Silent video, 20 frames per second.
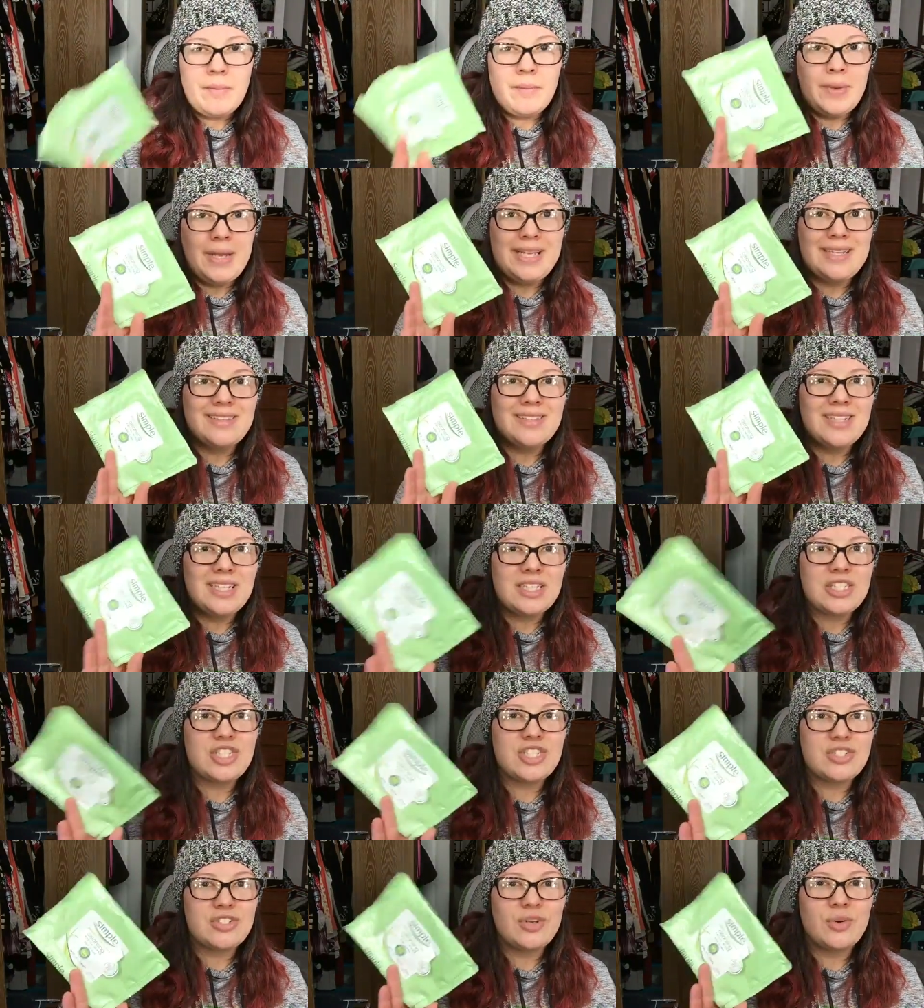But
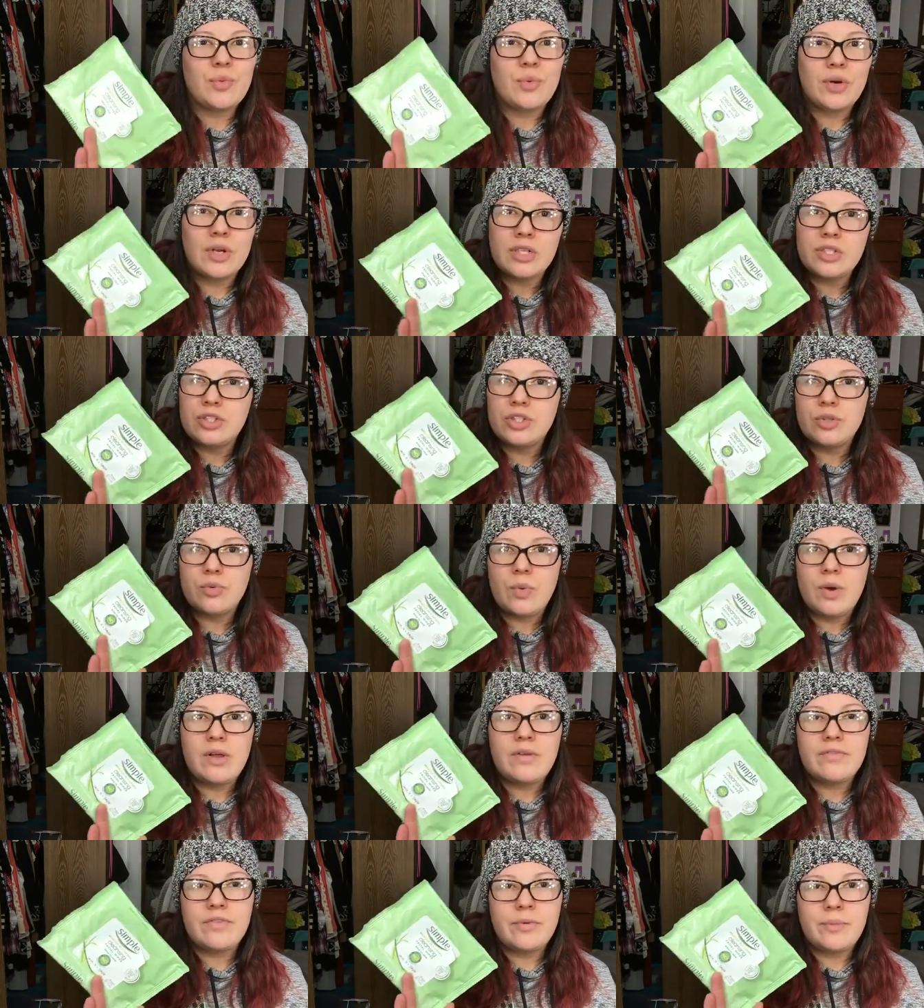these just don't work too
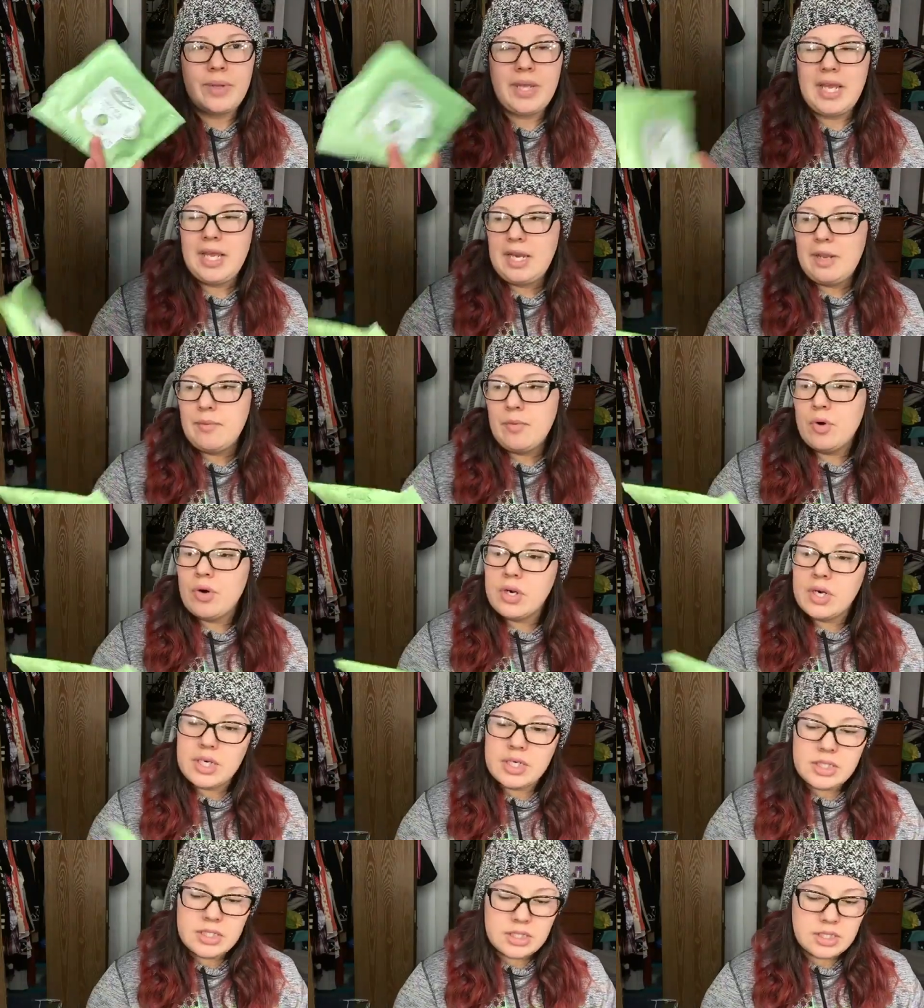well for me
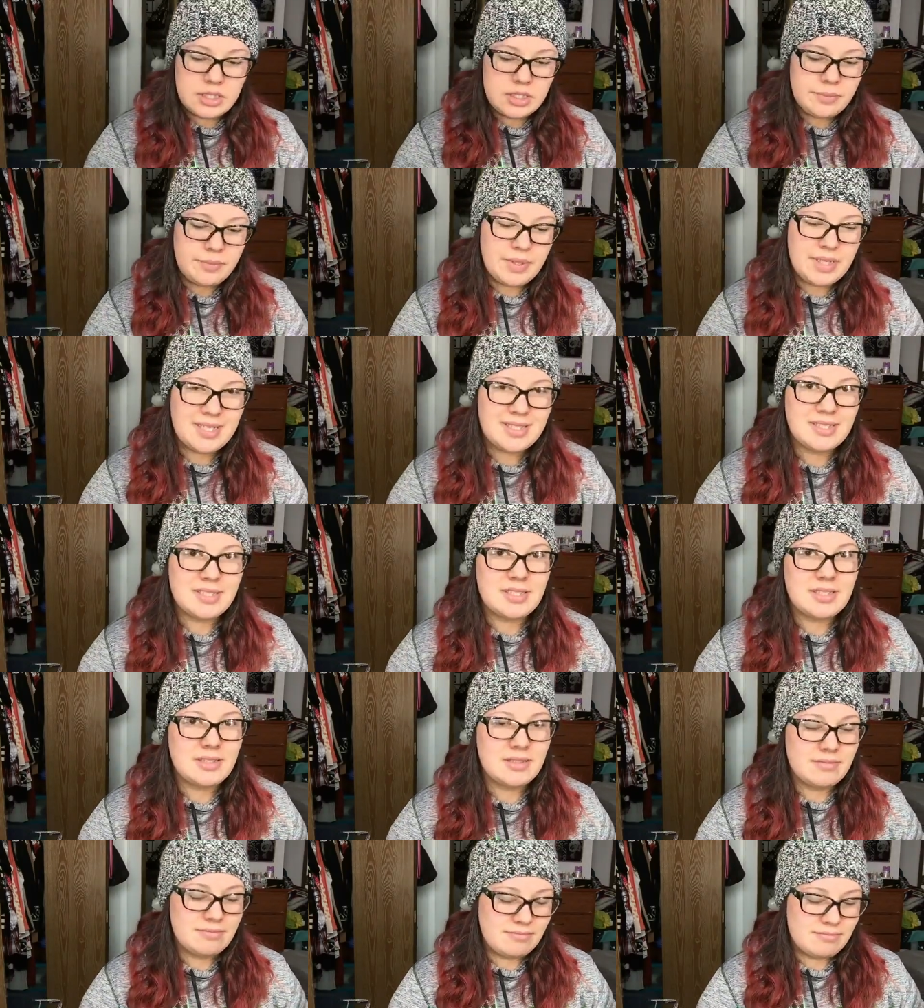anymore
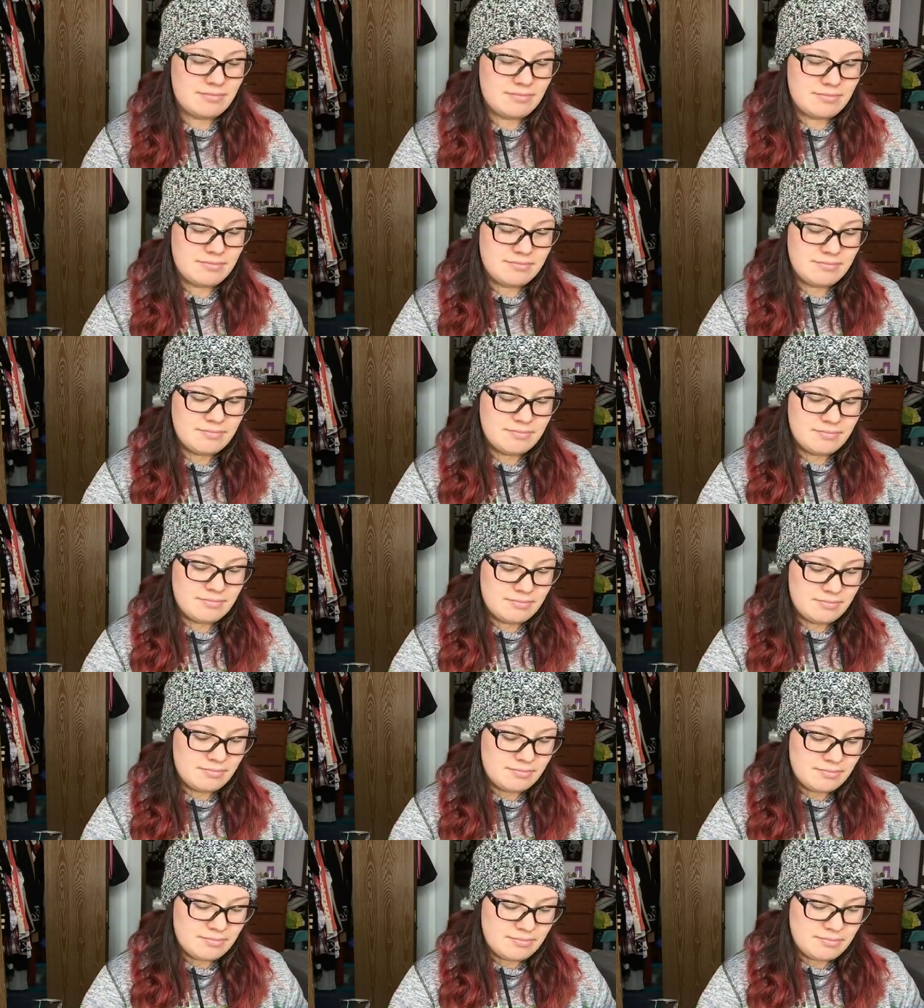because
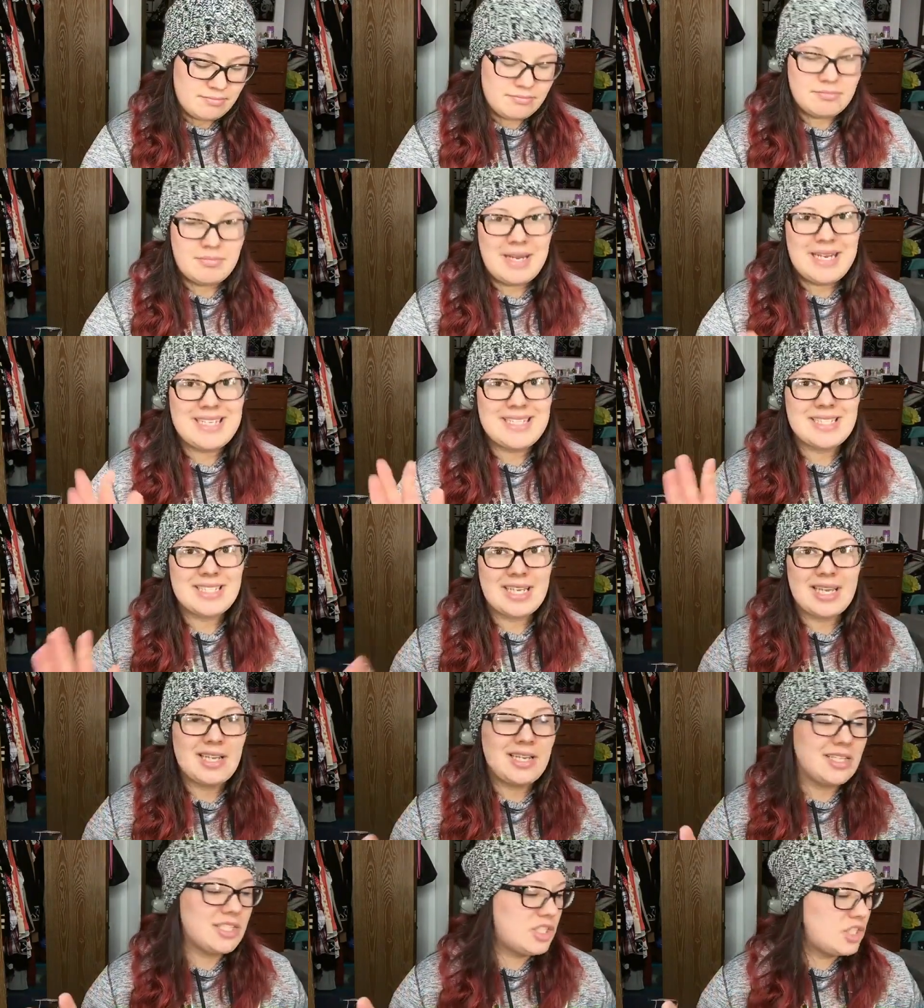my
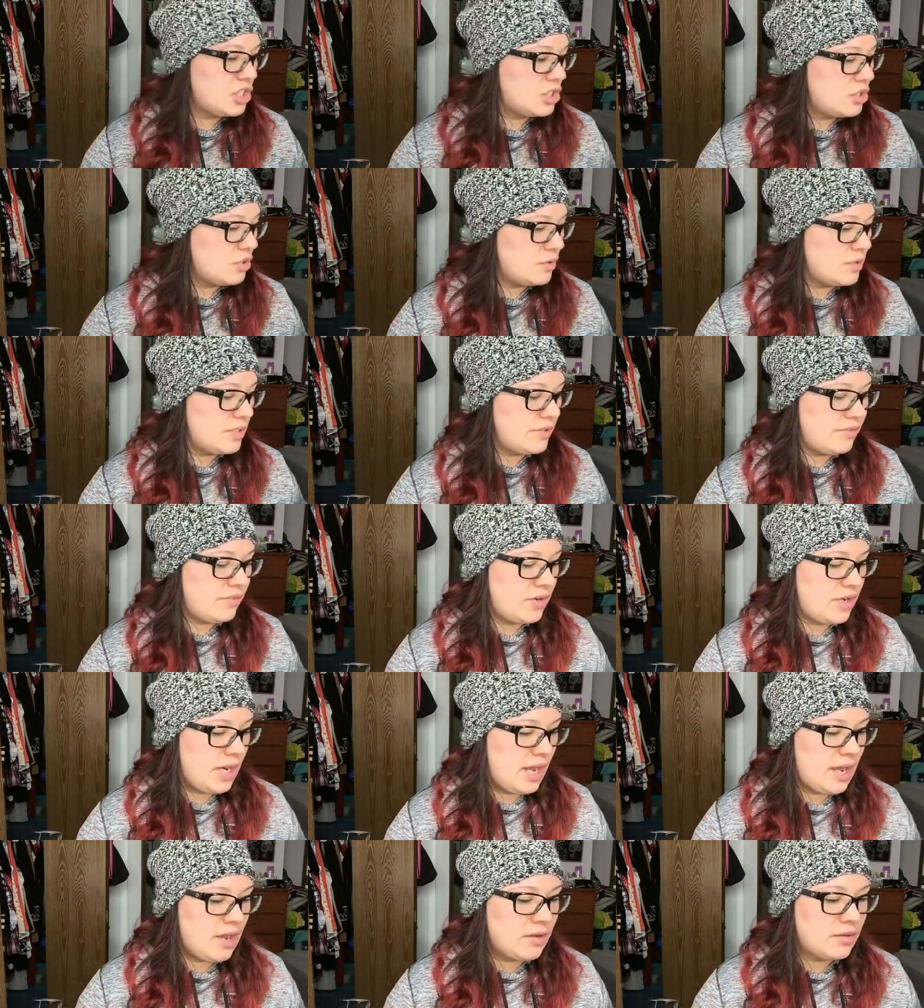skin is just so
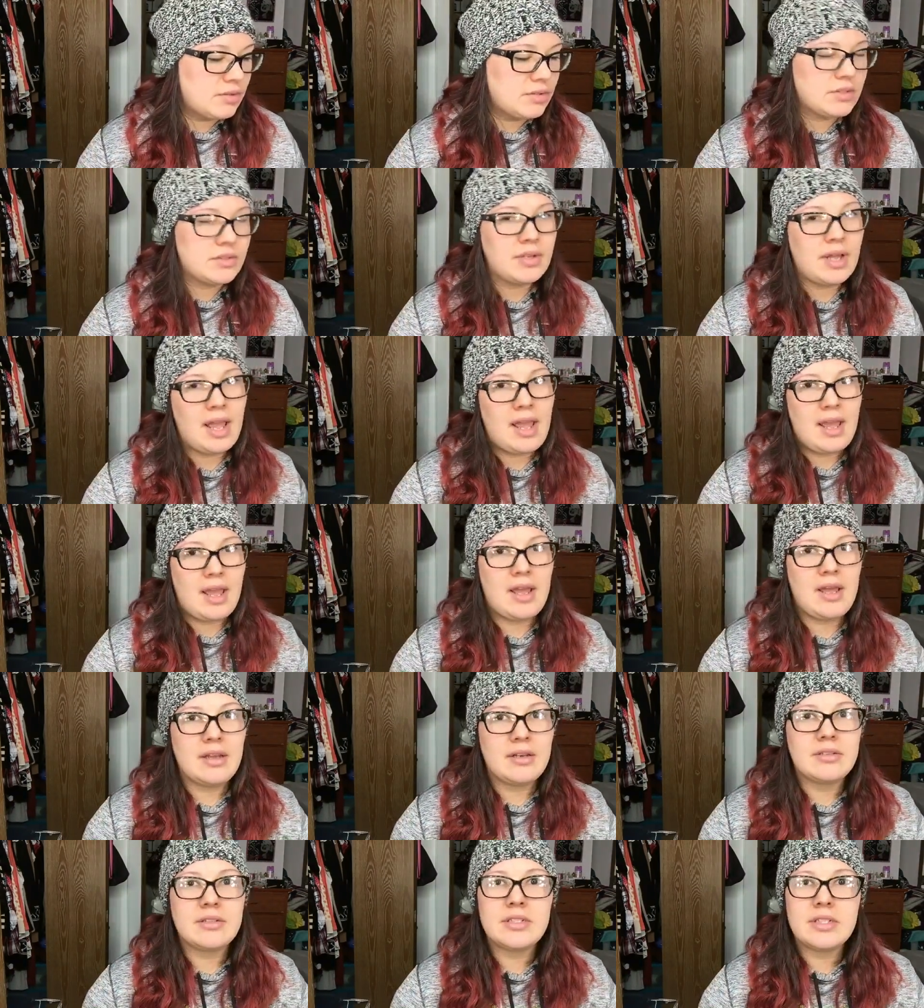different now,
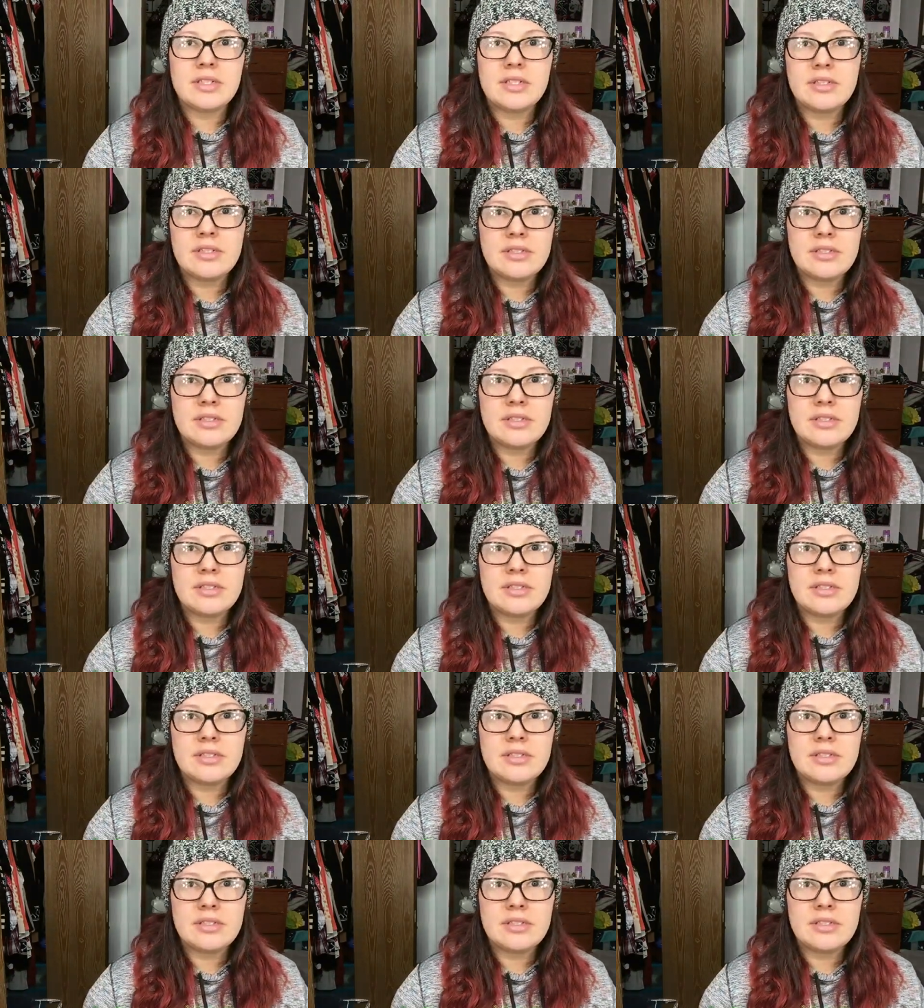and